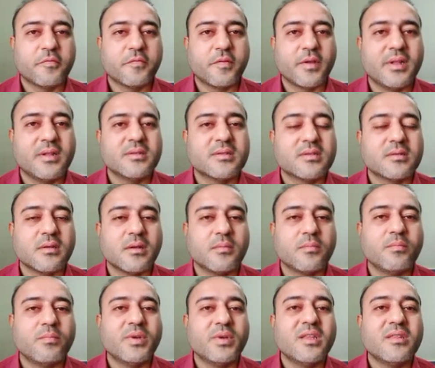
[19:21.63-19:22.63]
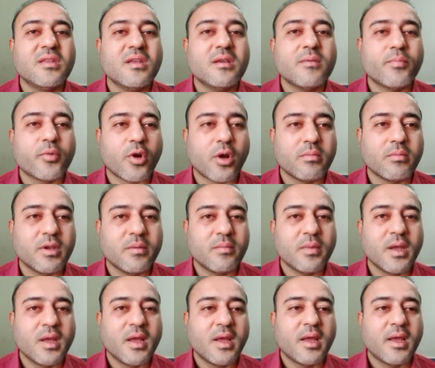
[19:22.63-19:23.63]
feels breathing
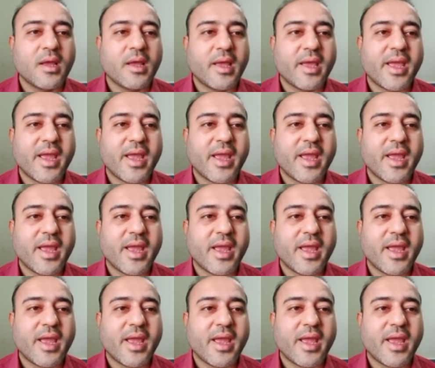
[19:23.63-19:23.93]
problem,